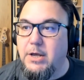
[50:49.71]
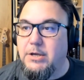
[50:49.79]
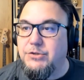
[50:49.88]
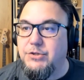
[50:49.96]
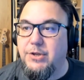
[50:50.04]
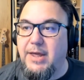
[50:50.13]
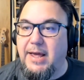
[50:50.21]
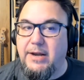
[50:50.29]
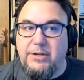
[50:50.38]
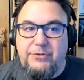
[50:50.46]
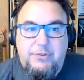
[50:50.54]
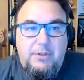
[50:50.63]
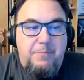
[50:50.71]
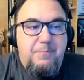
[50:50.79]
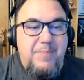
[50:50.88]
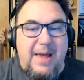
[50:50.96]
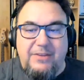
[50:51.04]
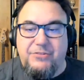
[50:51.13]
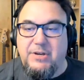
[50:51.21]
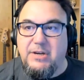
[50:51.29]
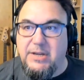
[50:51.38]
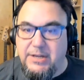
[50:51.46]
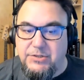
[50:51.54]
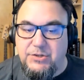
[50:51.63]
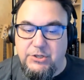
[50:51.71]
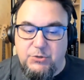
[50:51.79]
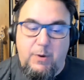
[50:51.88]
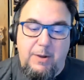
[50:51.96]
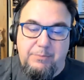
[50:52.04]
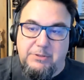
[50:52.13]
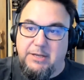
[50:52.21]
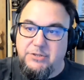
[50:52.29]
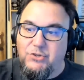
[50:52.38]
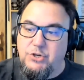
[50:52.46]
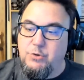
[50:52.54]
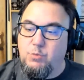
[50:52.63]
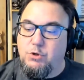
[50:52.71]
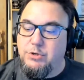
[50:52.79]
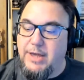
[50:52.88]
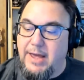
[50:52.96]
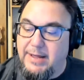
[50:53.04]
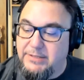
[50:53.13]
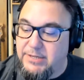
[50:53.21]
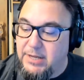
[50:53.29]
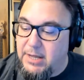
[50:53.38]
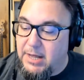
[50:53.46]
So that is the best and easiest way. Plus you will get